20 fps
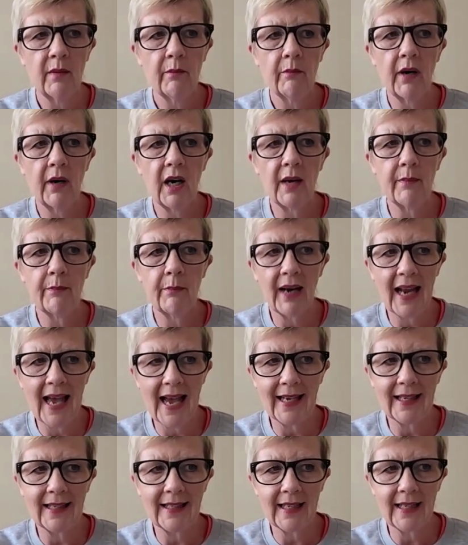but I
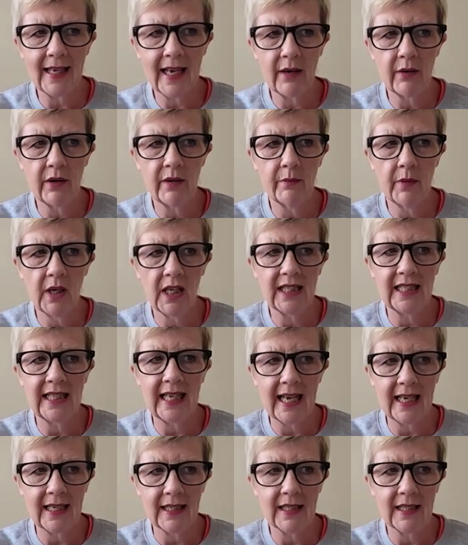blacked out at my
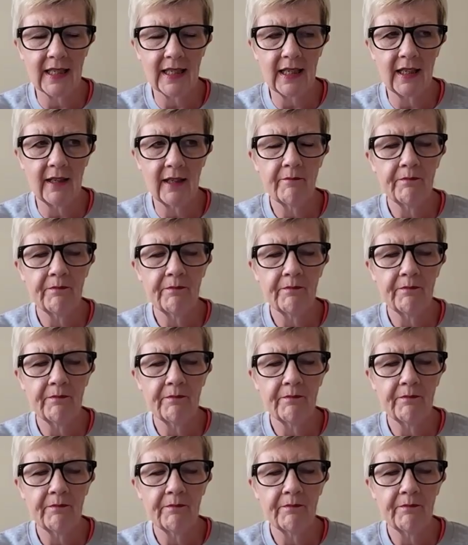desk